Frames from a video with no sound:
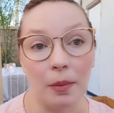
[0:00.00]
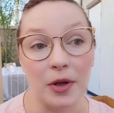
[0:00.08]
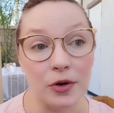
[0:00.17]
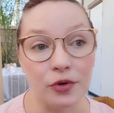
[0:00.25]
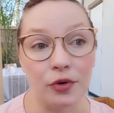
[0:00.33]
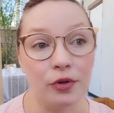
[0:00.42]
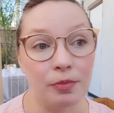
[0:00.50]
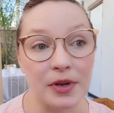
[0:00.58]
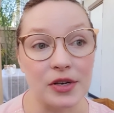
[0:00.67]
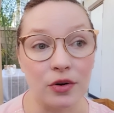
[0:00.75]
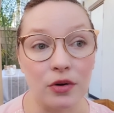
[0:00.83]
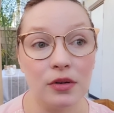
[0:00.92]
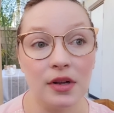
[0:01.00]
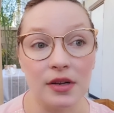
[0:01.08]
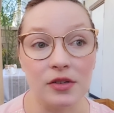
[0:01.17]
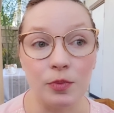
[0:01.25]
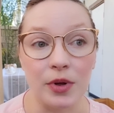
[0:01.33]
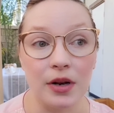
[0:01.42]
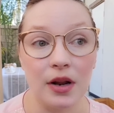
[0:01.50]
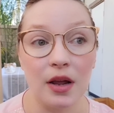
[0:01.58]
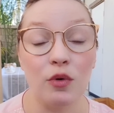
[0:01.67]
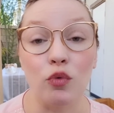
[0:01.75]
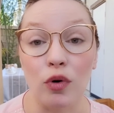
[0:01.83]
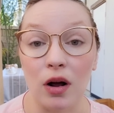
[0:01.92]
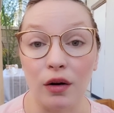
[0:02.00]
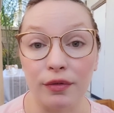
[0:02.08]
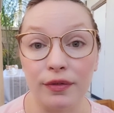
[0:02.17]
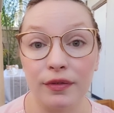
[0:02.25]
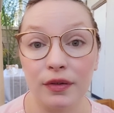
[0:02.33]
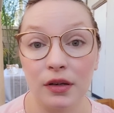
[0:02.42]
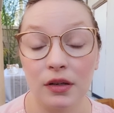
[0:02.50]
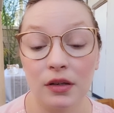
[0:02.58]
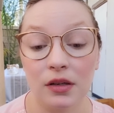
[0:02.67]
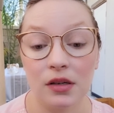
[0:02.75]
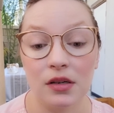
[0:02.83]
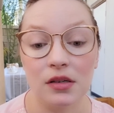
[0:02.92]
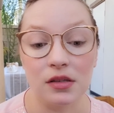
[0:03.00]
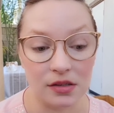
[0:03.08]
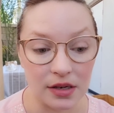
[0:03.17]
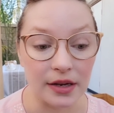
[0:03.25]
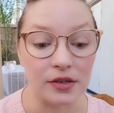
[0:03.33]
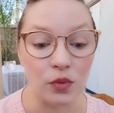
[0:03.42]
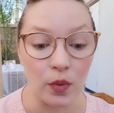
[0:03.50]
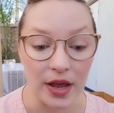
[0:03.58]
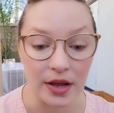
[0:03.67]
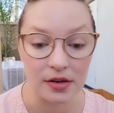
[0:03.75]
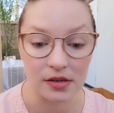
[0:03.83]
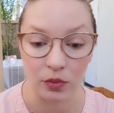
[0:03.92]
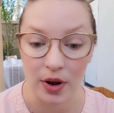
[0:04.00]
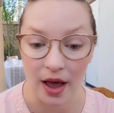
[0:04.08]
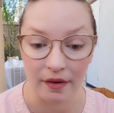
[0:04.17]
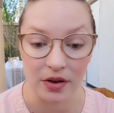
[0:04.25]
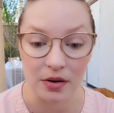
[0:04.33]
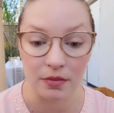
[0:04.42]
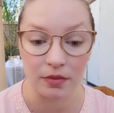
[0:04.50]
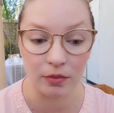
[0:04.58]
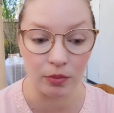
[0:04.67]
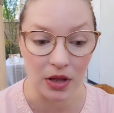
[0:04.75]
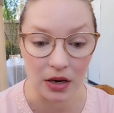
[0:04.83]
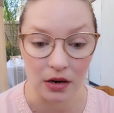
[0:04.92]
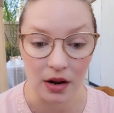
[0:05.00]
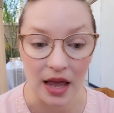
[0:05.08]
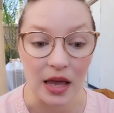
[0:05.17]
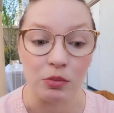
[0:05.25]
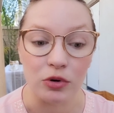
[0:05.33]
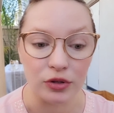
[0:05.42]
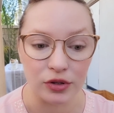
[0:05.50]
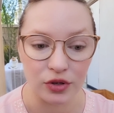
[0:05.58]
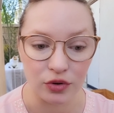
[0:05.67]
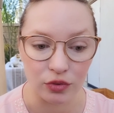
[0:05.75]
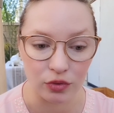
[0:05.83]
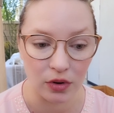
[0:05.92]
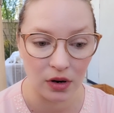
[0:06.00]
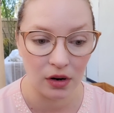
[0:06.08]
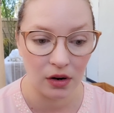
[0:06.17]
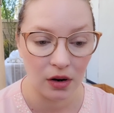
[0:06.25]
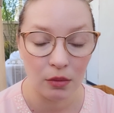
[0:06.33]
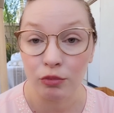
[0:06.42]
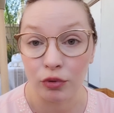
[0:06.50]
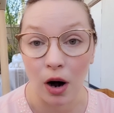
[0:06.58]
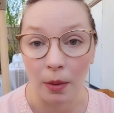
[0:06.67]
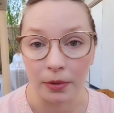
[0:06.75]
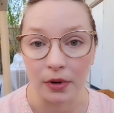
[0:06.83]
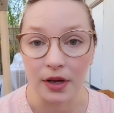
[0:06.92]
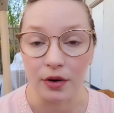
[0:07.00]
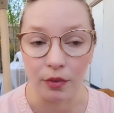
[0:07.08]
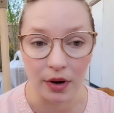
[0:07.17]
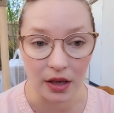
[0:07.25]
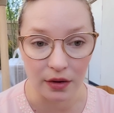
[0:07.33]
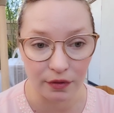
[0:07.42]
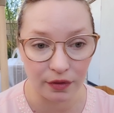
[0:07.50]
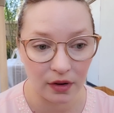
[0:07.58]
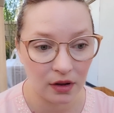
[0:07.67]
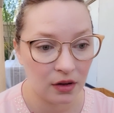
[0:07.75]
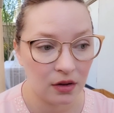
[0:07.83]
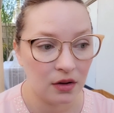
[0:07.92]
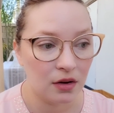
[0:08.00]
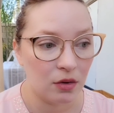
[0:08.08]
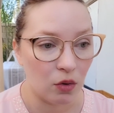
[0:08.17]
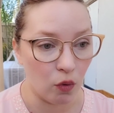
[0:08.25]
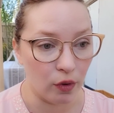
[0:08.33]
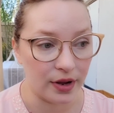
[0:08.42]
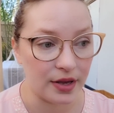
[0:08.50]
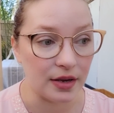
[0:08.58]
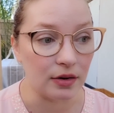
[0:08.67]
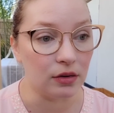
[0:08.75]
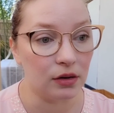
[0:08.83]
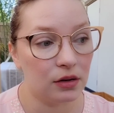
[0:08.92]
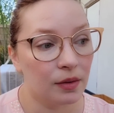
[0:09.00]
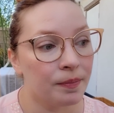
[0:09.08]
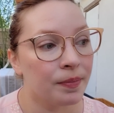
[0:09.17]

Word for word: I mean, truth be told, it has been a rough six weeks. We haven't been able to properly grieve or heal.